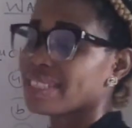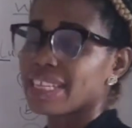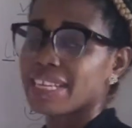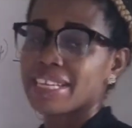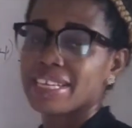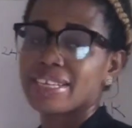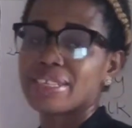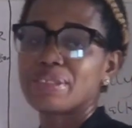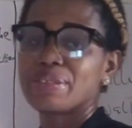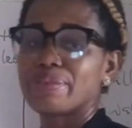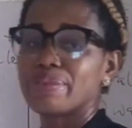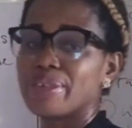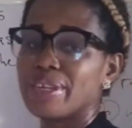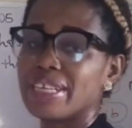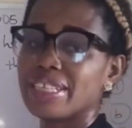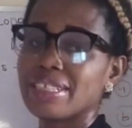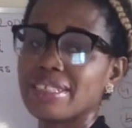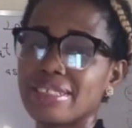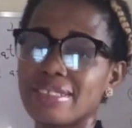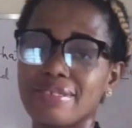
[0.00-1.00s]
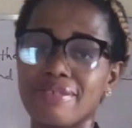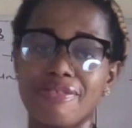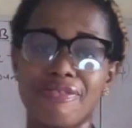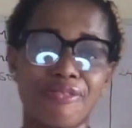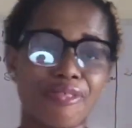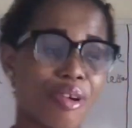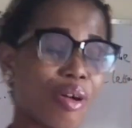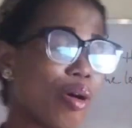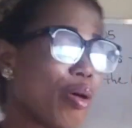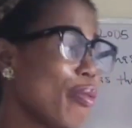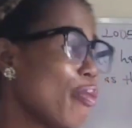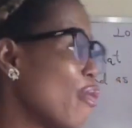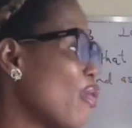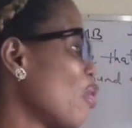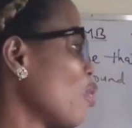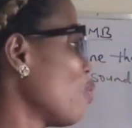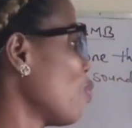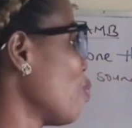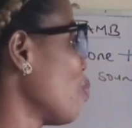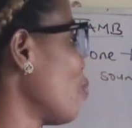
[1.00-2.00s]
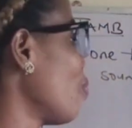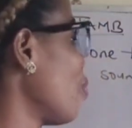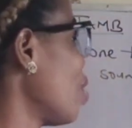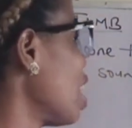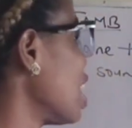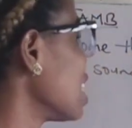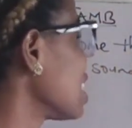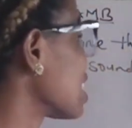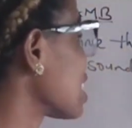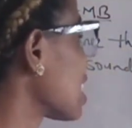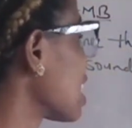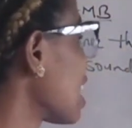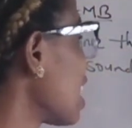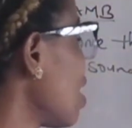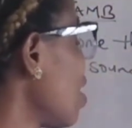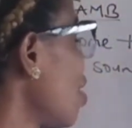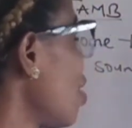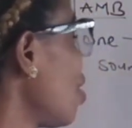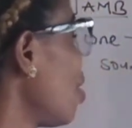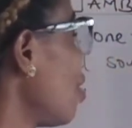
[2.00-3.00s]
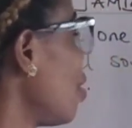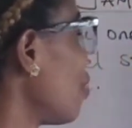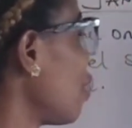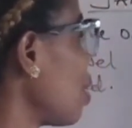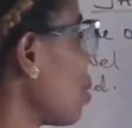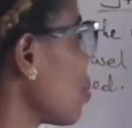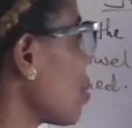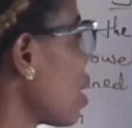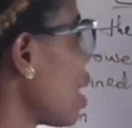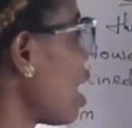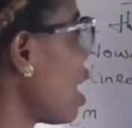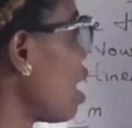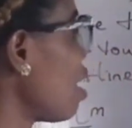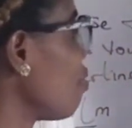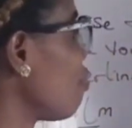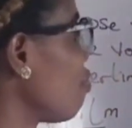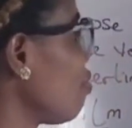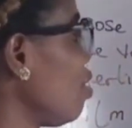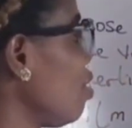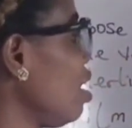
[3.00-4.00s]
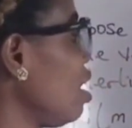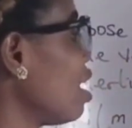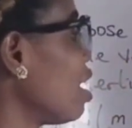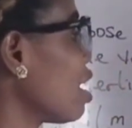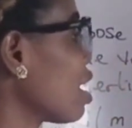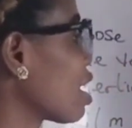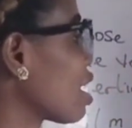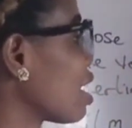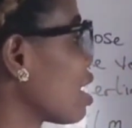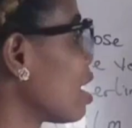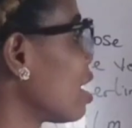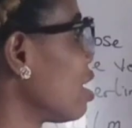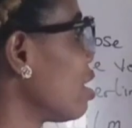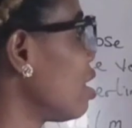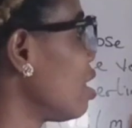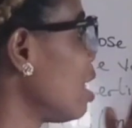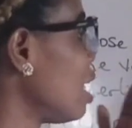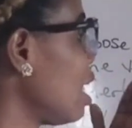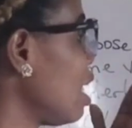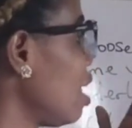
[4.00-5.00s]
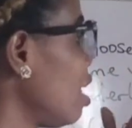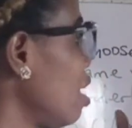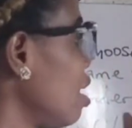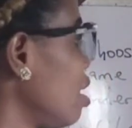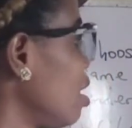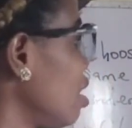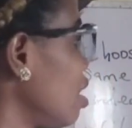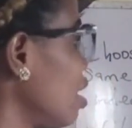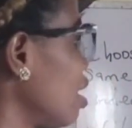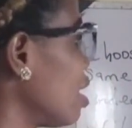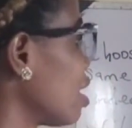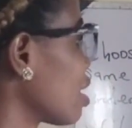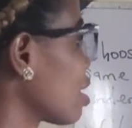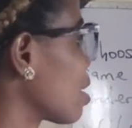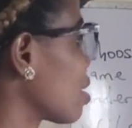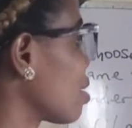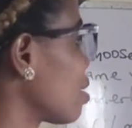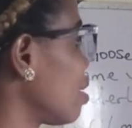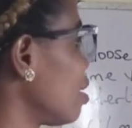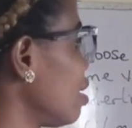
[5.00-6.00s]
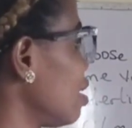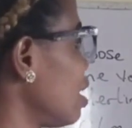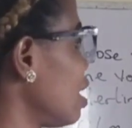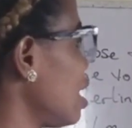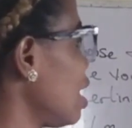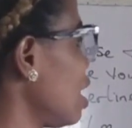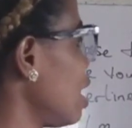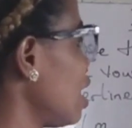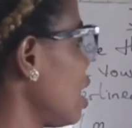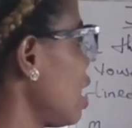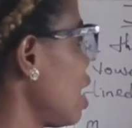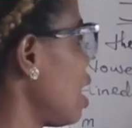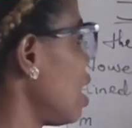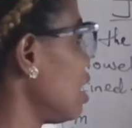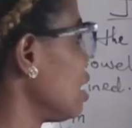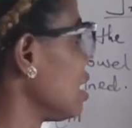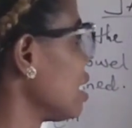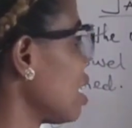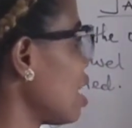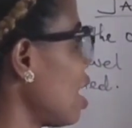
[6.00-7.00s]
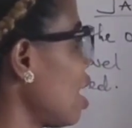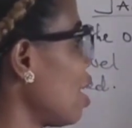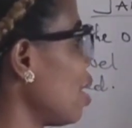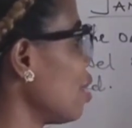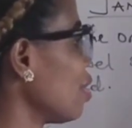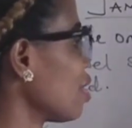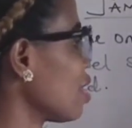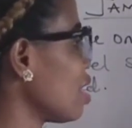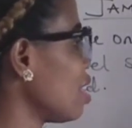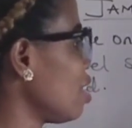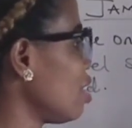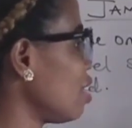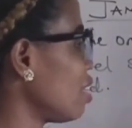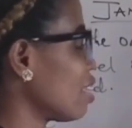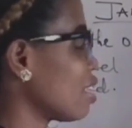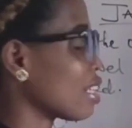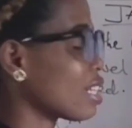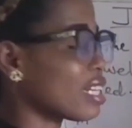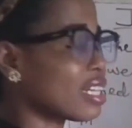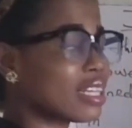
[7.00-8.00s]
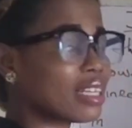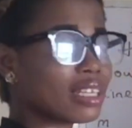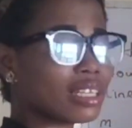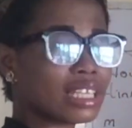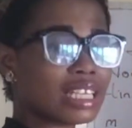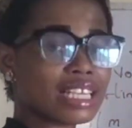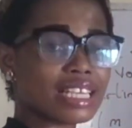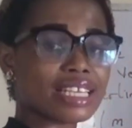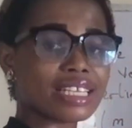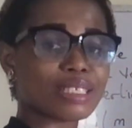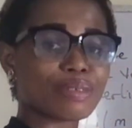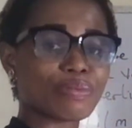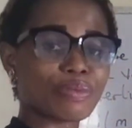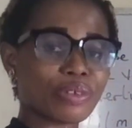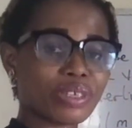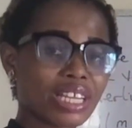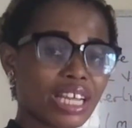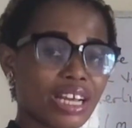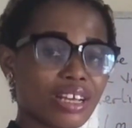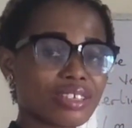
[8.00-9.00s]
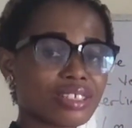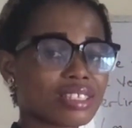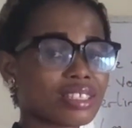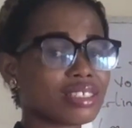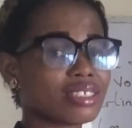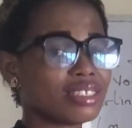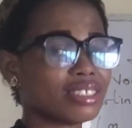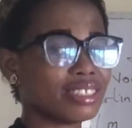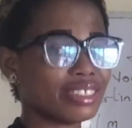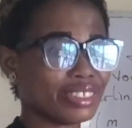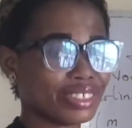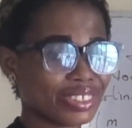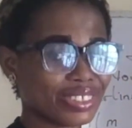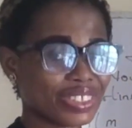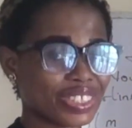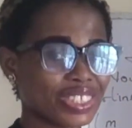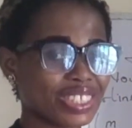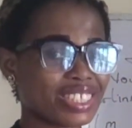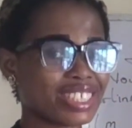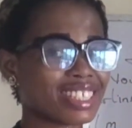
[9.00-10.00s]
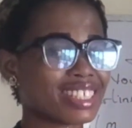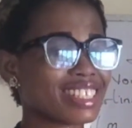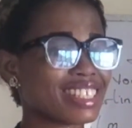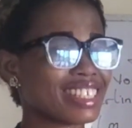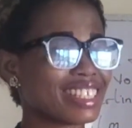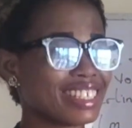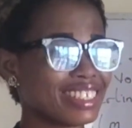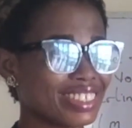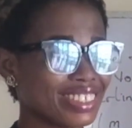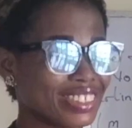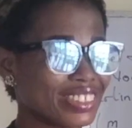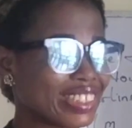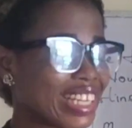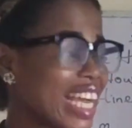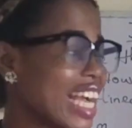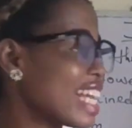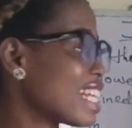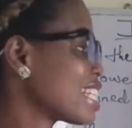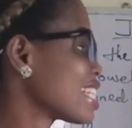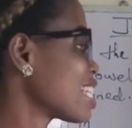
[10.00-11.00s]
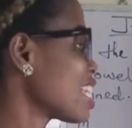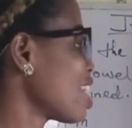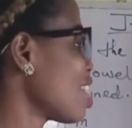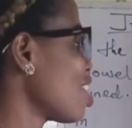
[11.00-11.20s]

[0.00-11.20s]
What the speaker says: second one for WASC. All right, we have luck. Luck. The L in luck is pronounced O. O, right?